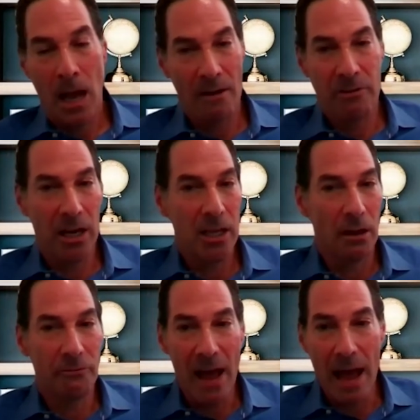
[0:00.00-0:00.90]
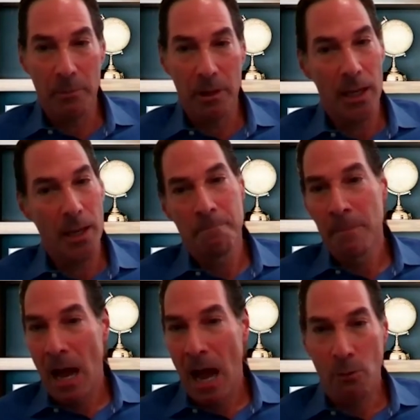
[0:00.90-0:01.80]
I've got a young family.
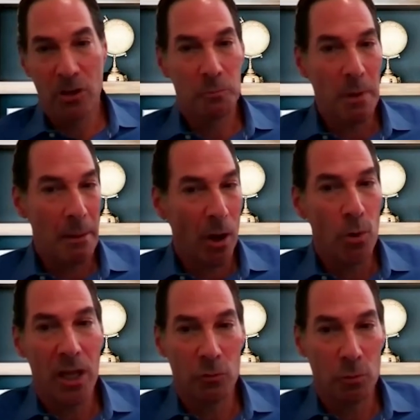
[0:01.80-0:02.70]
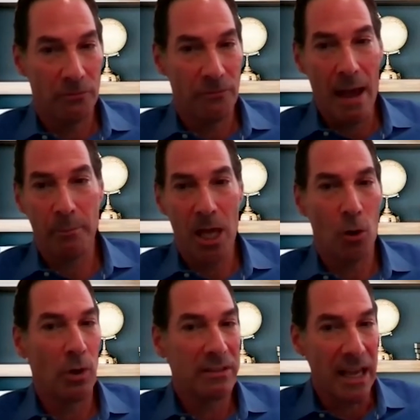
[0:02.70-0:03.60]
I want to spend my weekends with the family. I
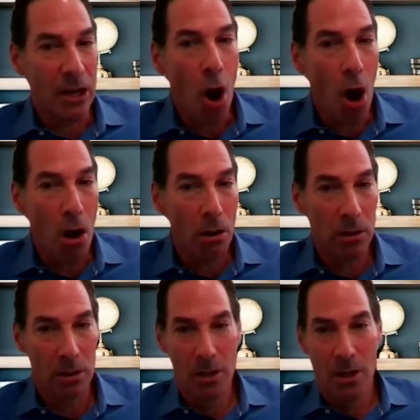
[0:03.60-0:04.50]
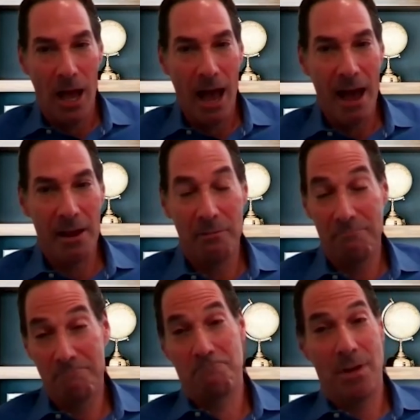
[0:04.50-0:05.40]
don't want to take call.
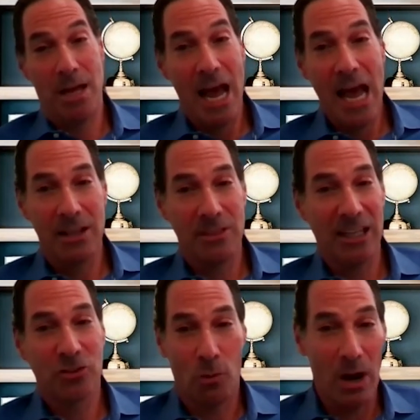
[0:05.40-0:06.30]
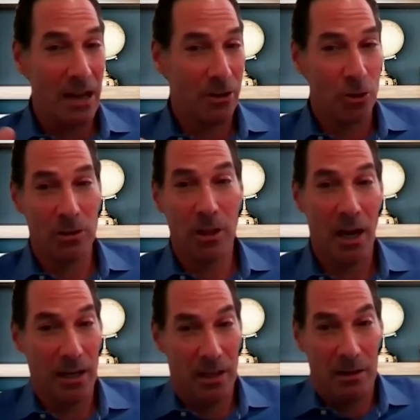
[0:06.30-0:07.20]
And hey, that's great. Good
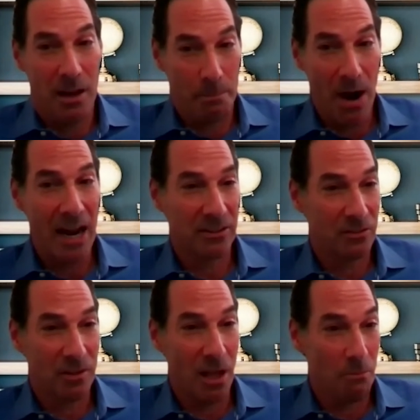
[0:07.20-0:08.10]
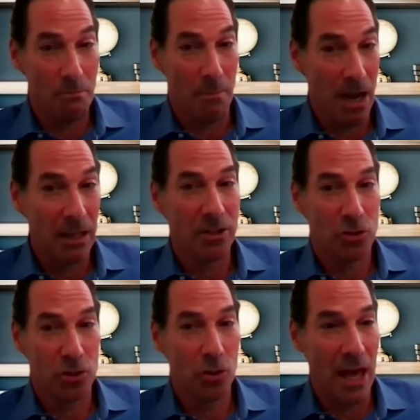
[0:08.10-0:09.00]
luck in a practice that might
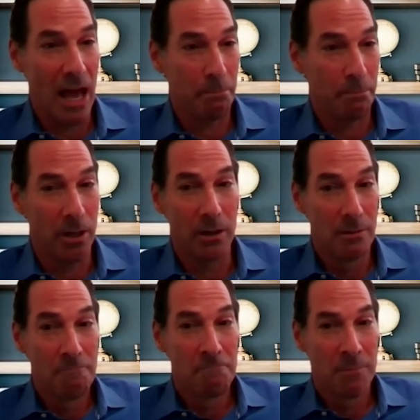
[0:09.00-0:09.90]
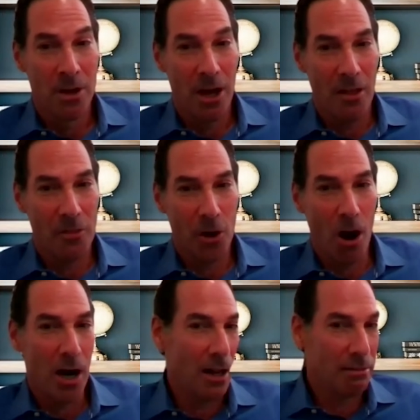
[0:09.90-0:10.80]
let you do that. But there
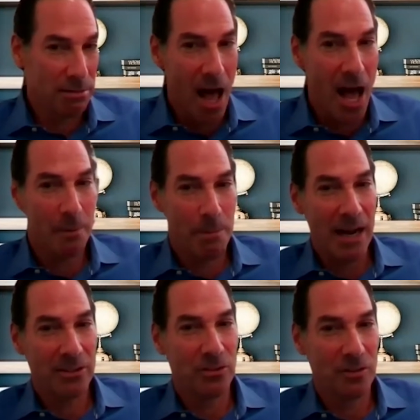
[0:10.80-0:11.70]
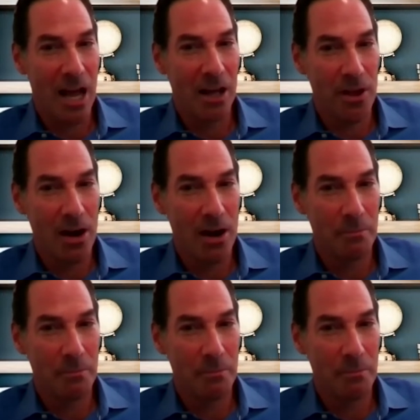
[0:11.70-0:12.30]
aren't a lot of practices out there.